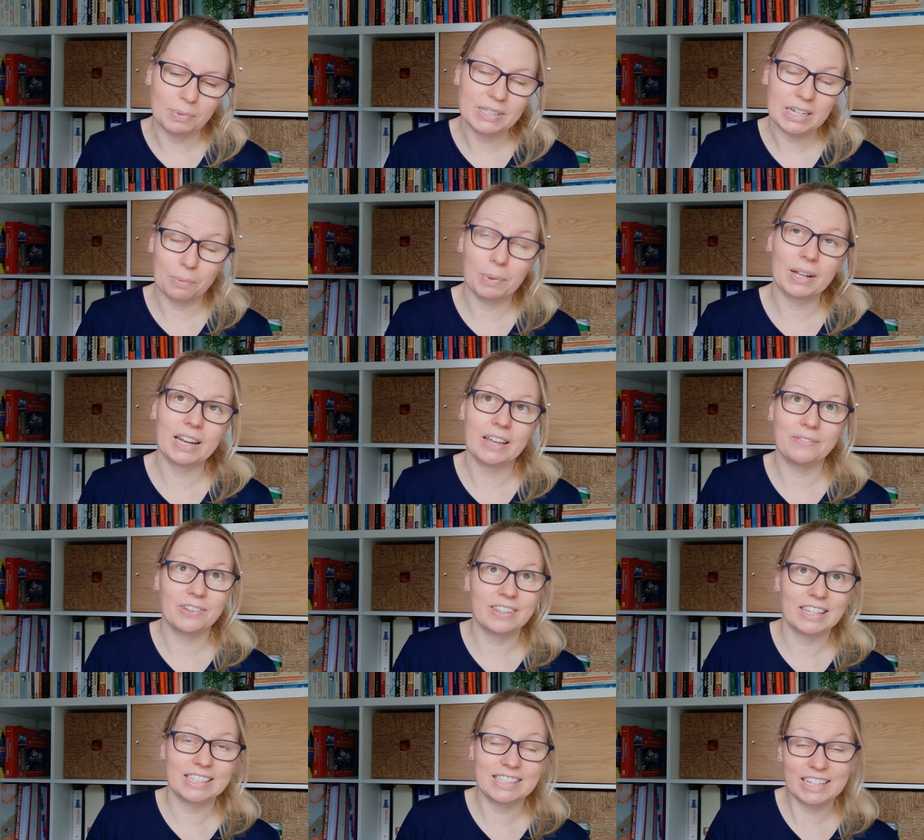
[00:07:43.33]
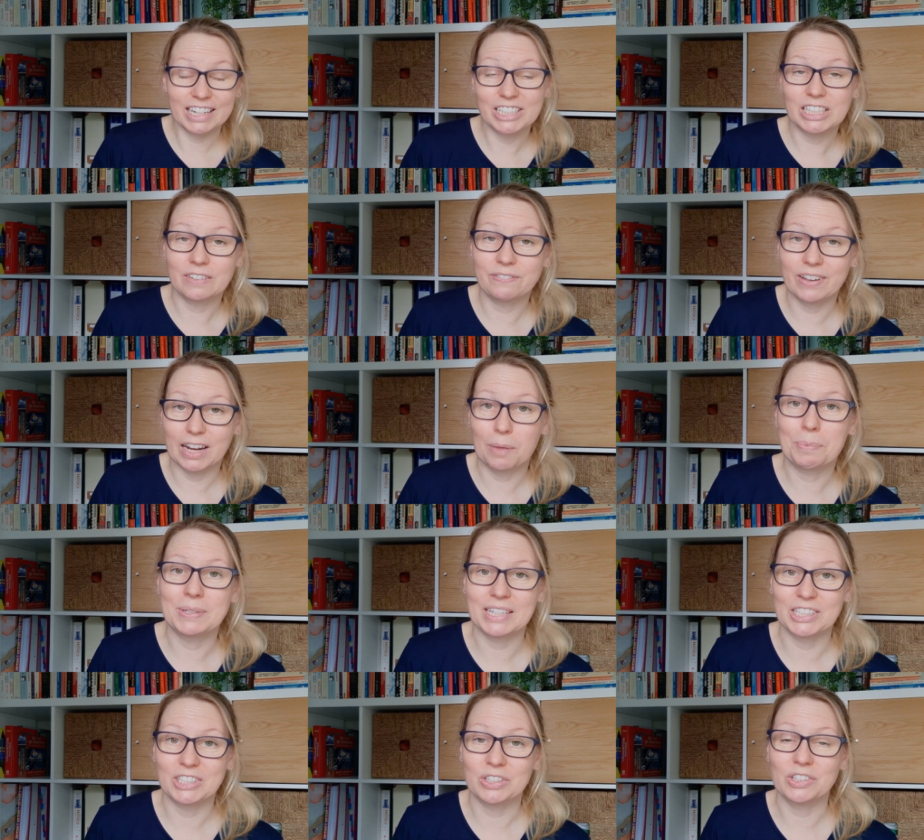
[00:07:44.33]
Typically for these teaching fellow
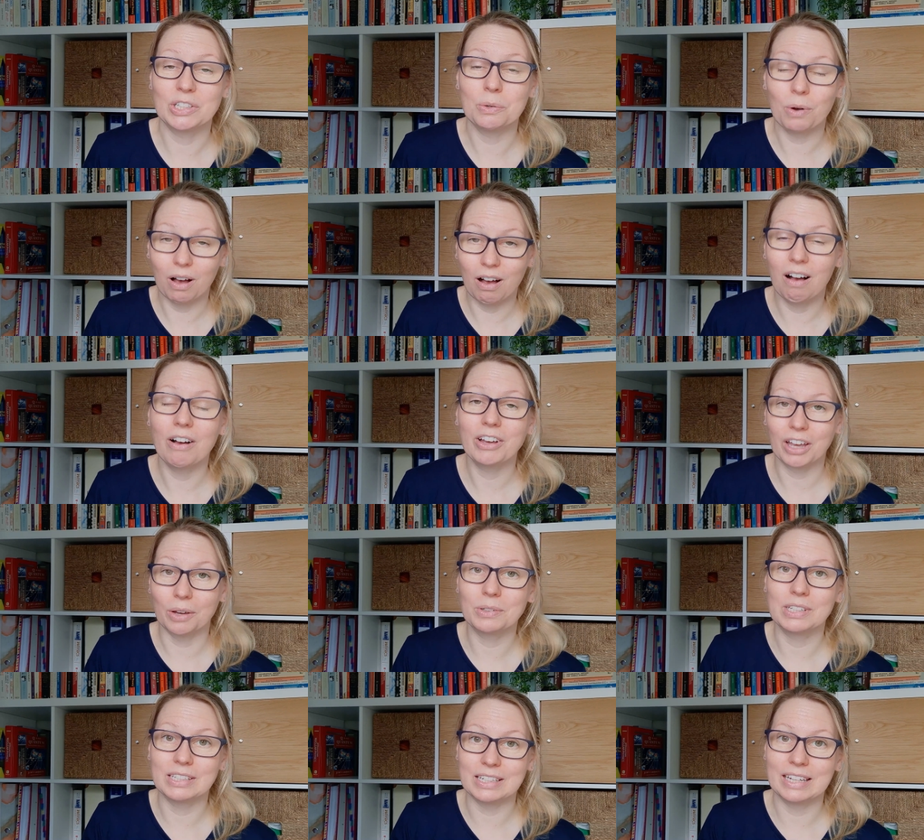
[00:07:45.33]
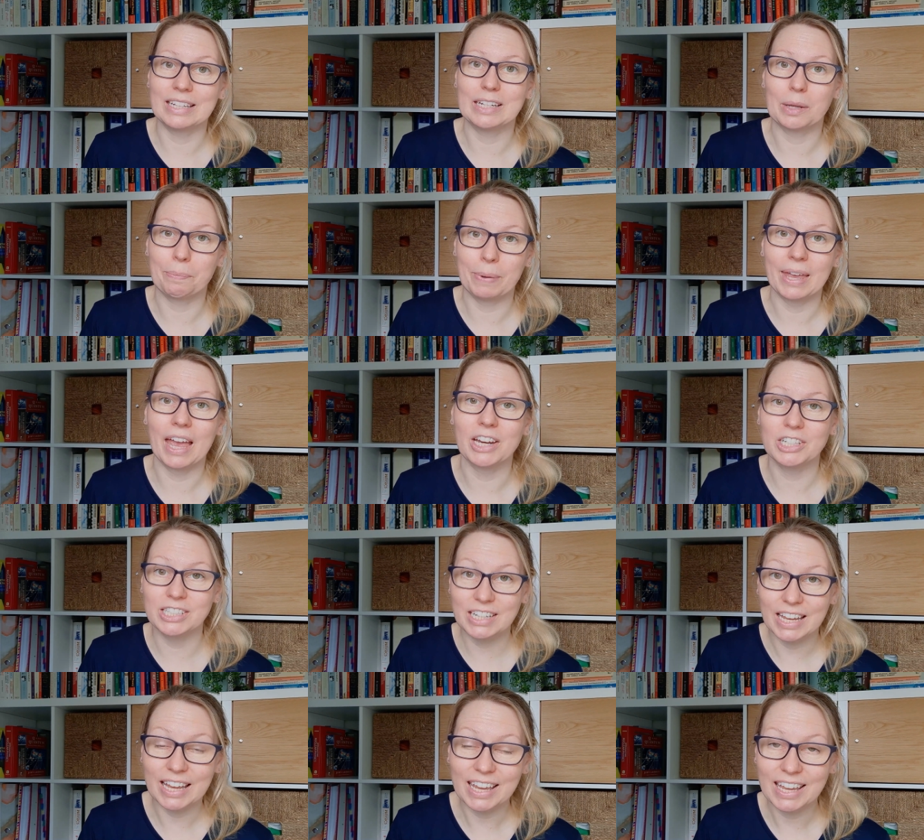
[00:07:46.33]
positions, you are going to need a
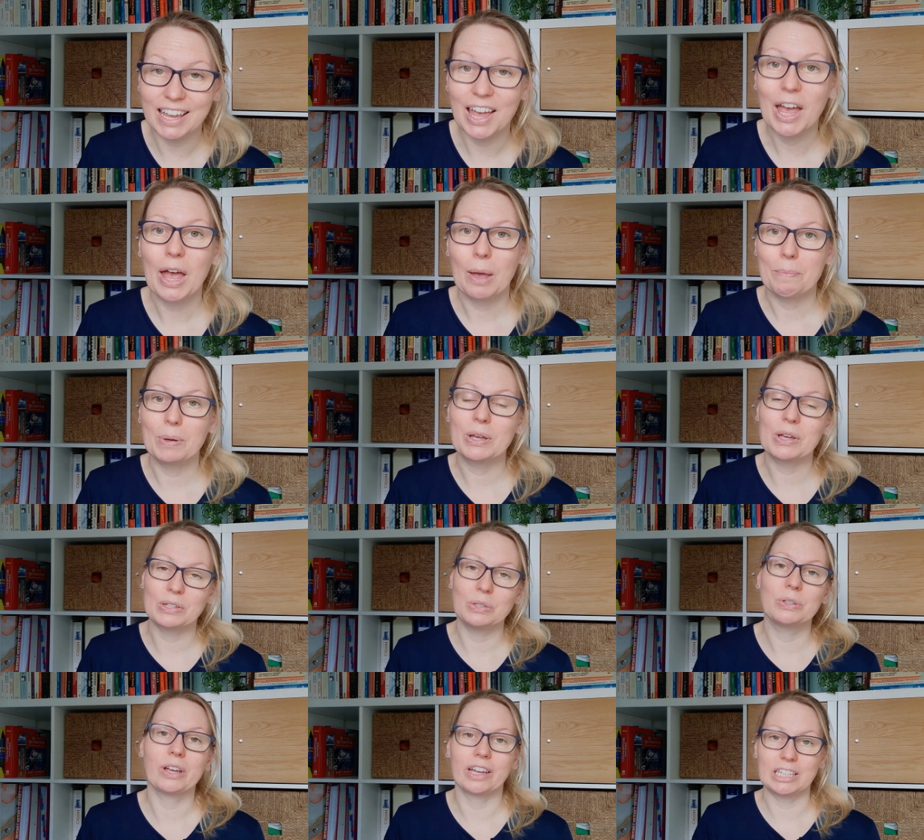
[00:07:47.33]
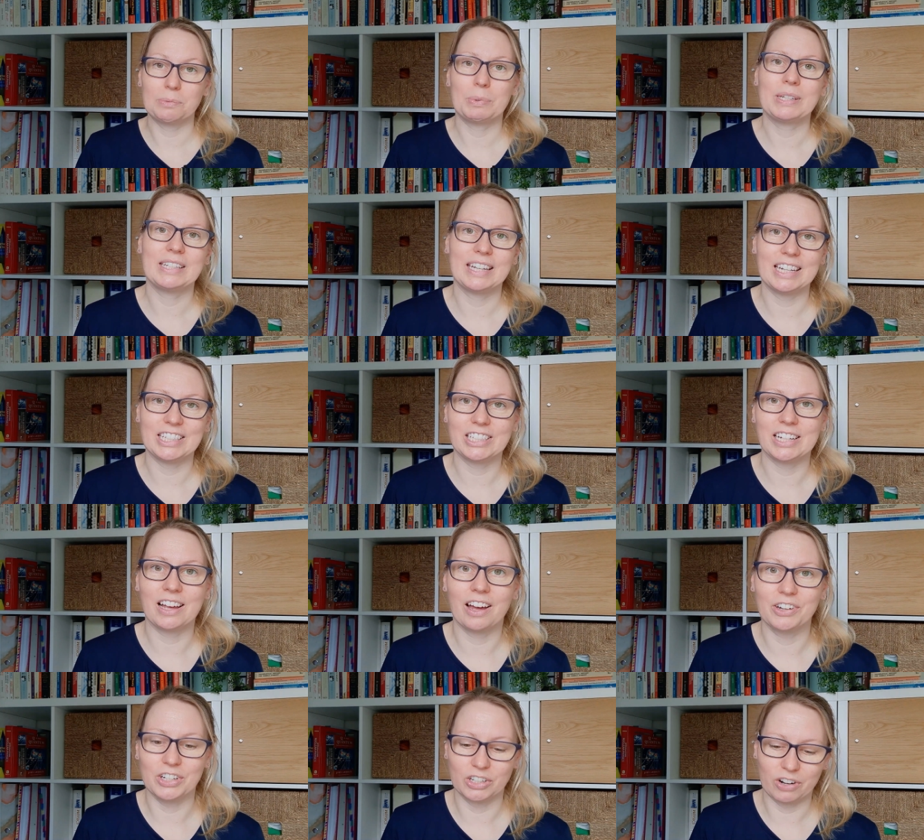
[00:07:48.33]
PhD because you're going to be teaching
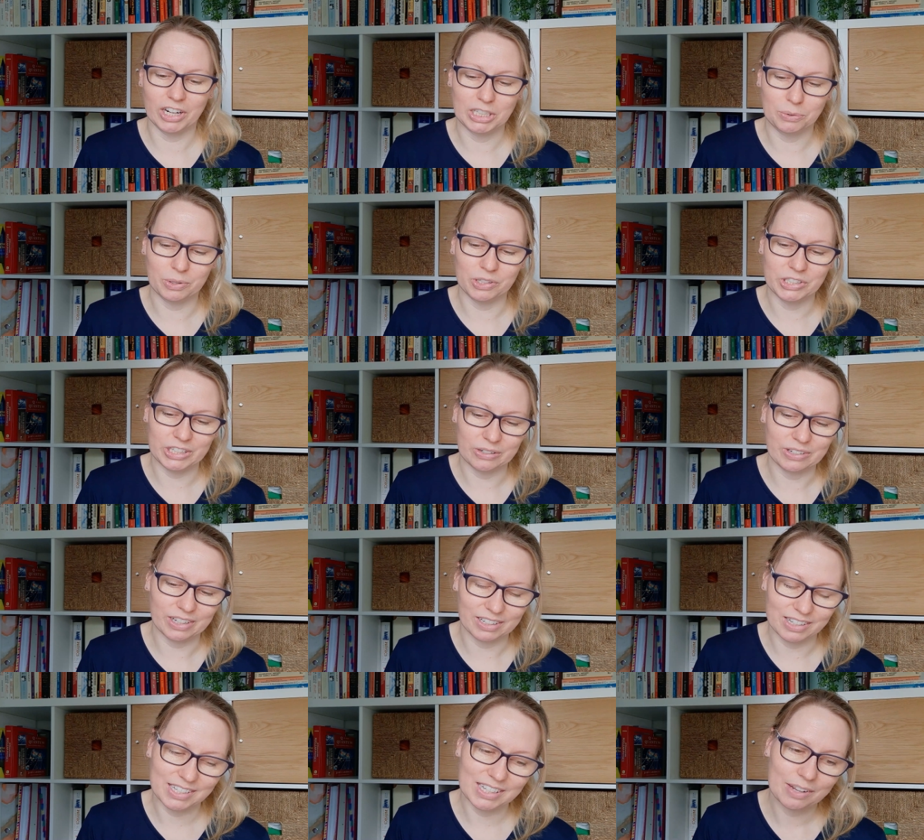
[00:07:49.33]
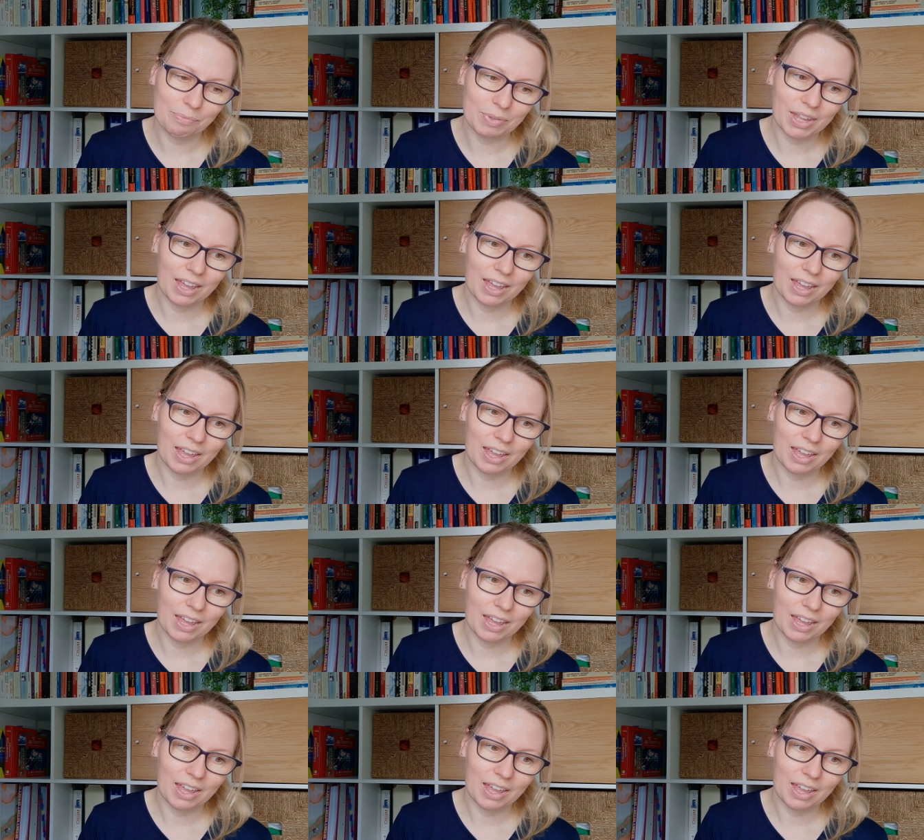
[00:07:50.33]
undergraduate students.